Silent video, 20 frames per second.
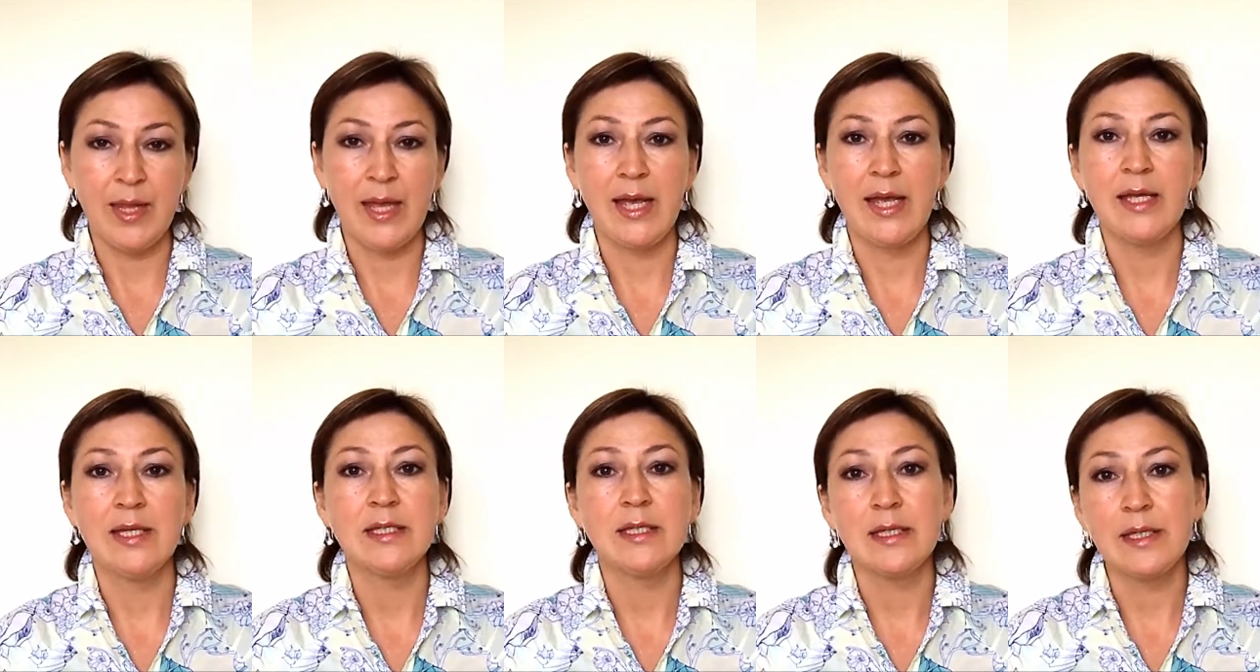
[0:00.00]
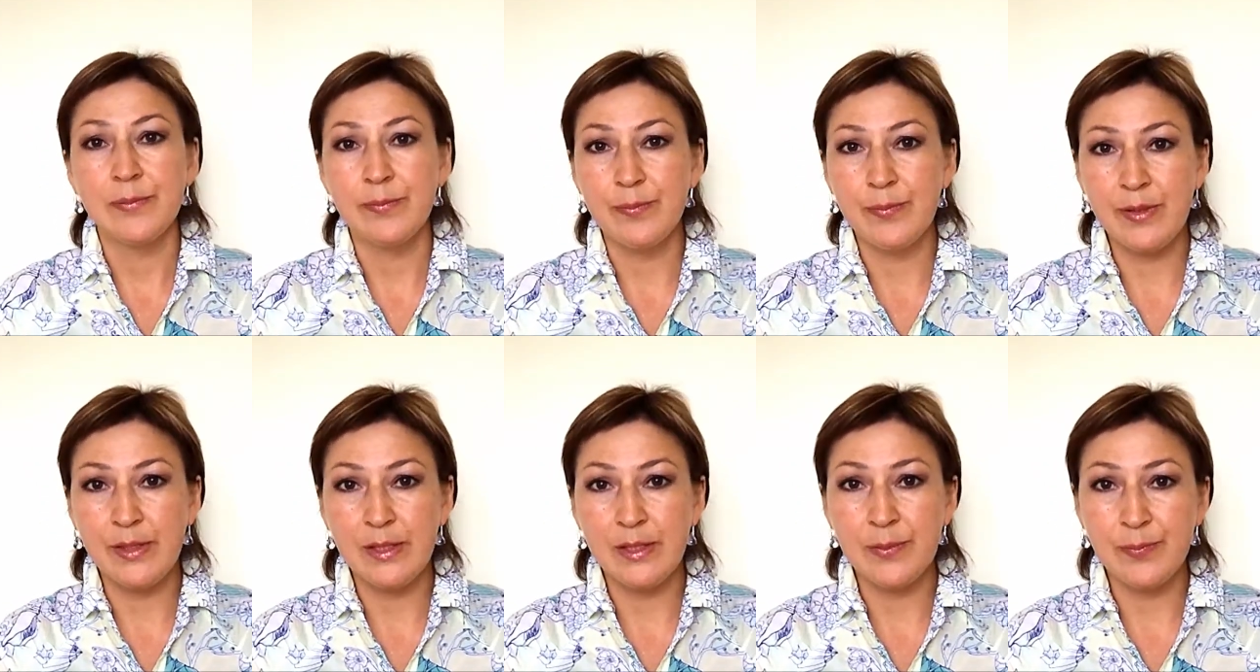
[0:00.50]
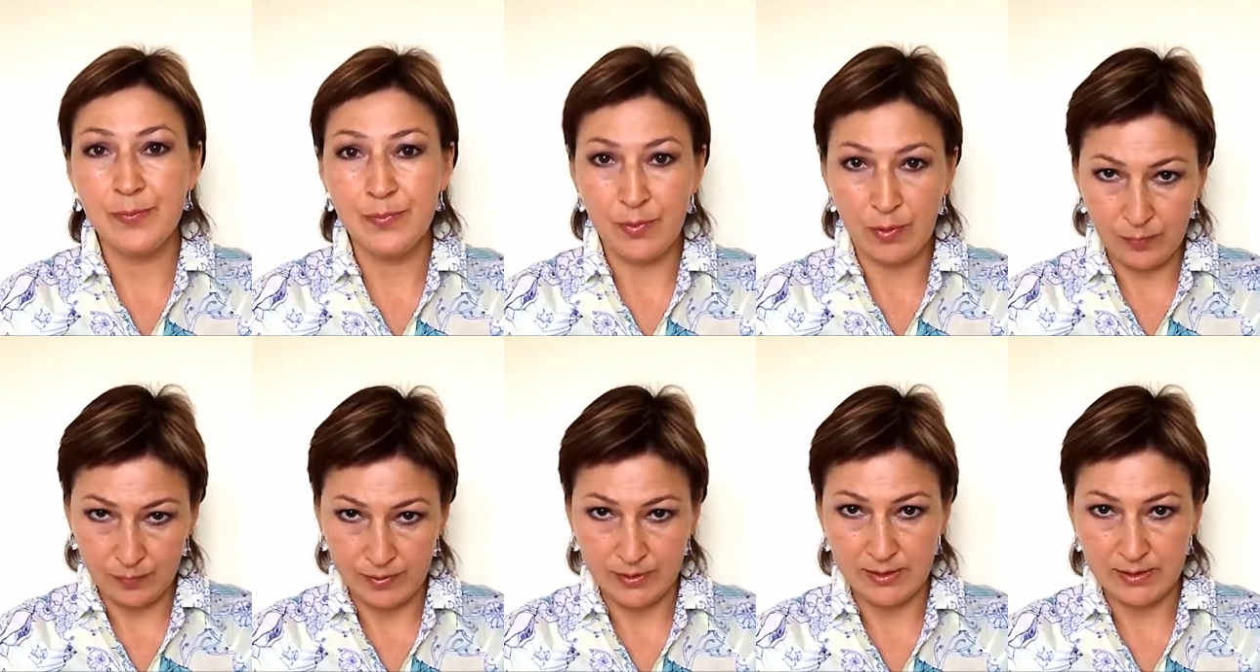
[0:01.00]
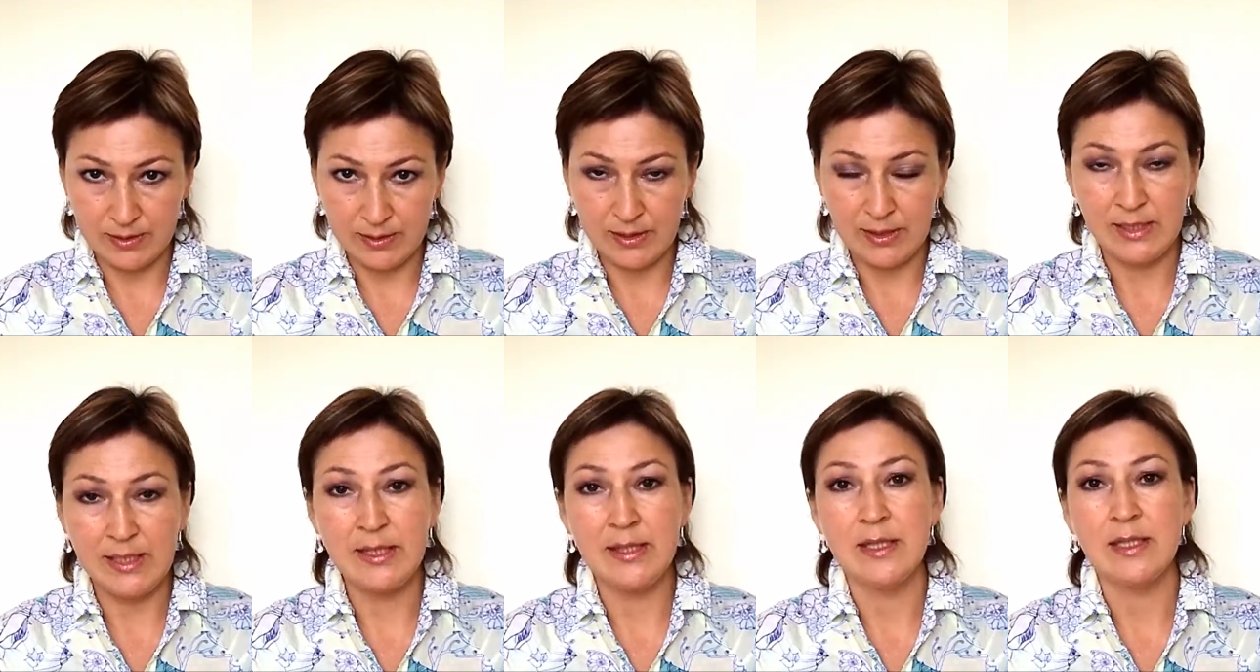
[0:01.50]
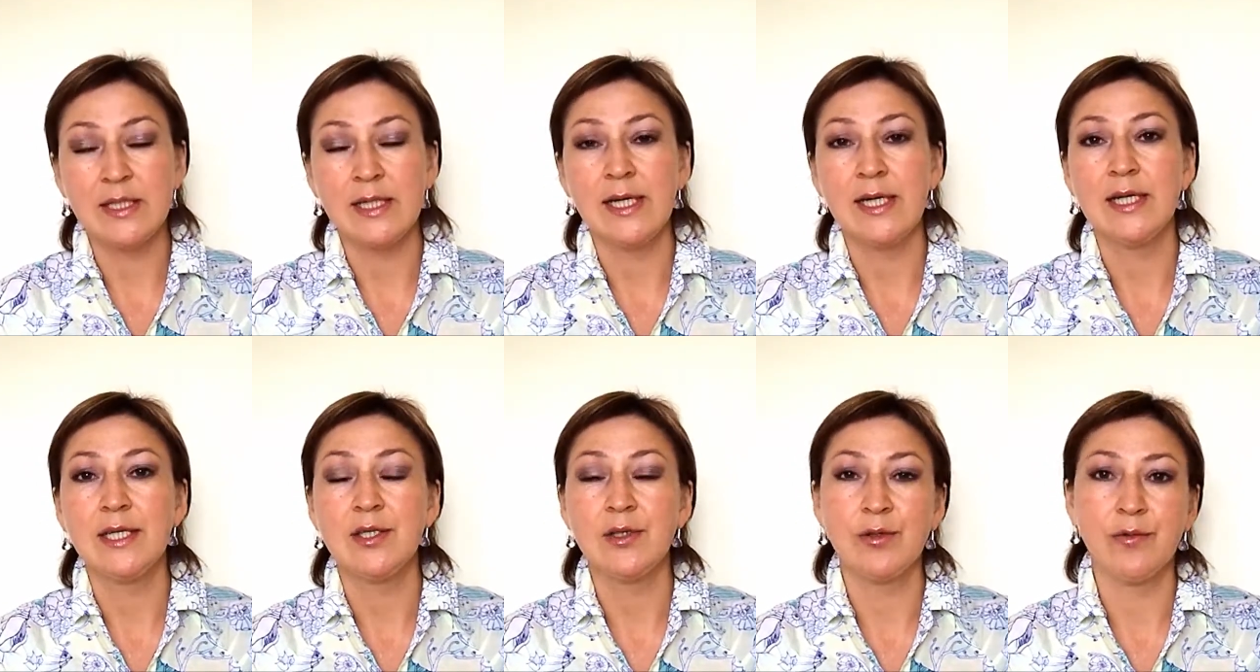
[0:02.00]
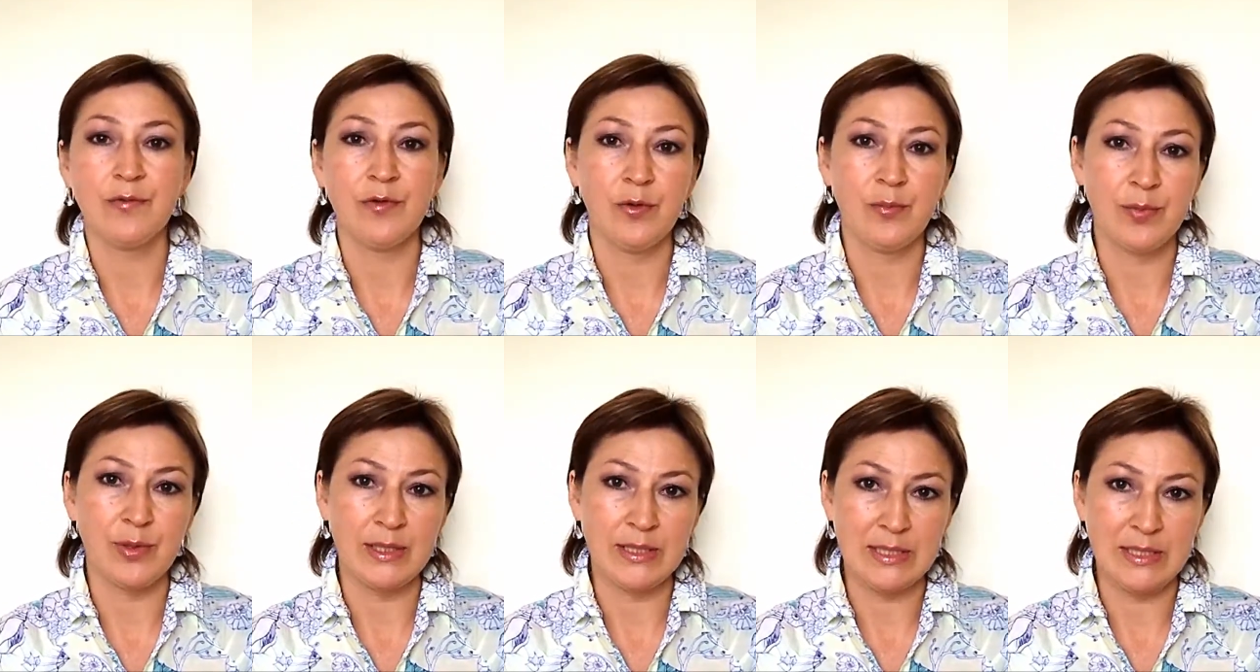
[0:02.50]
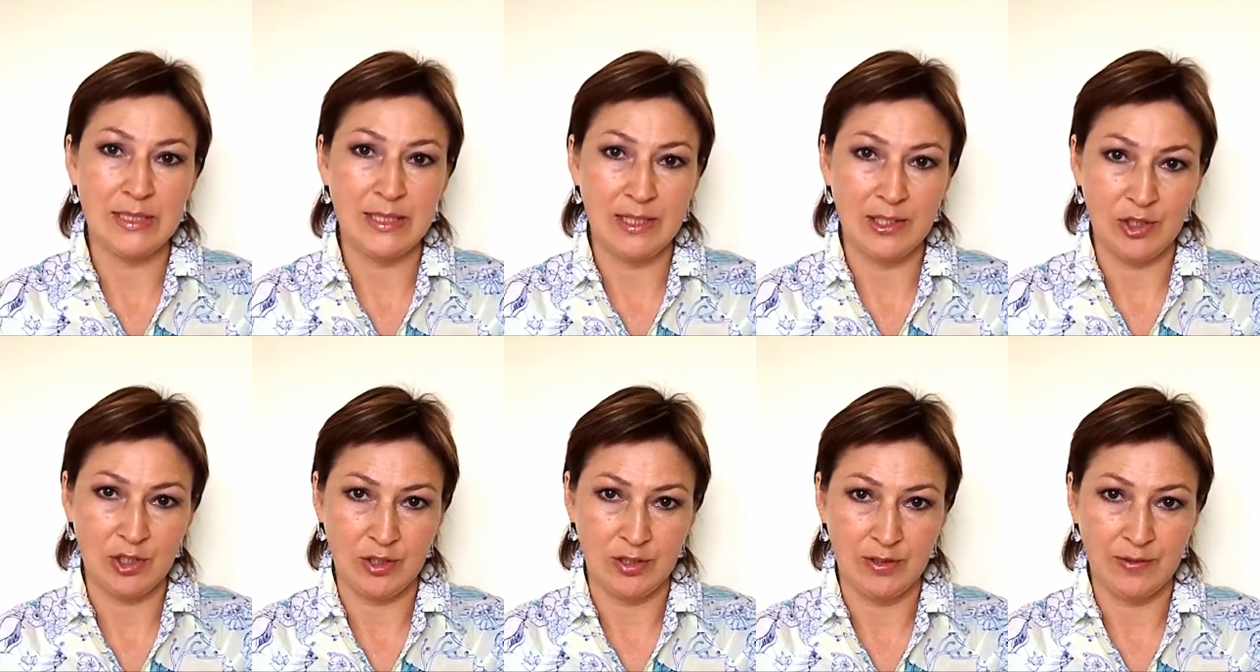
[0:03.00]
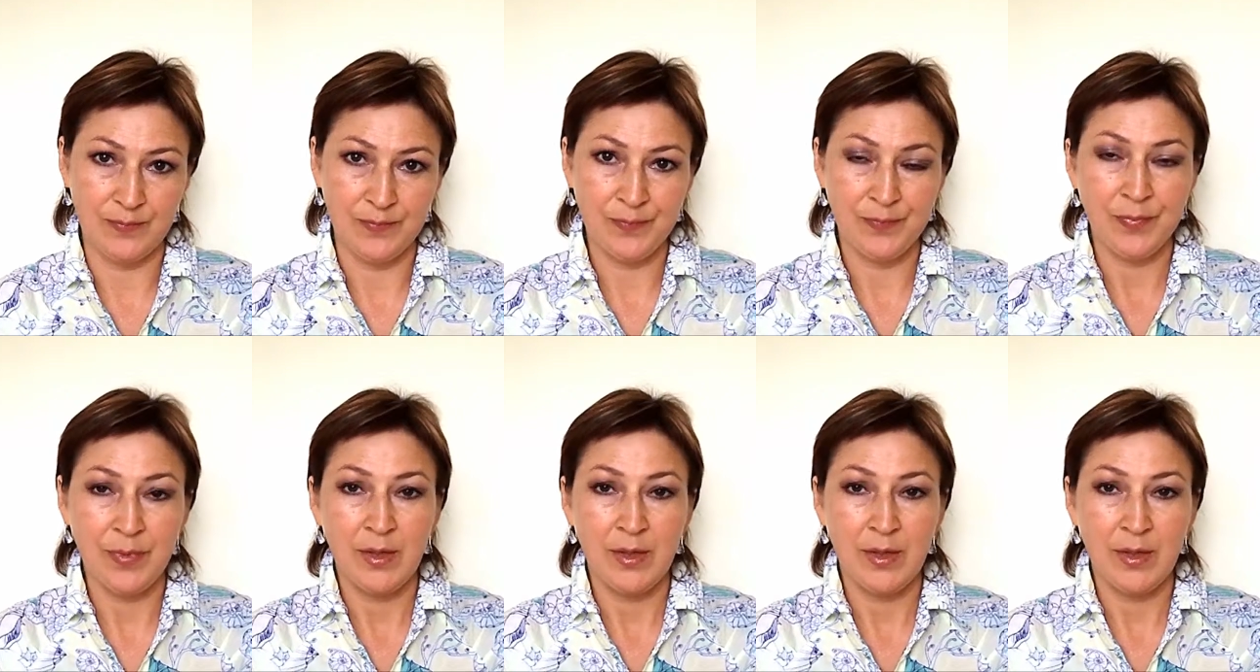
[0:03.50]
and a big promise in the title of your presentation.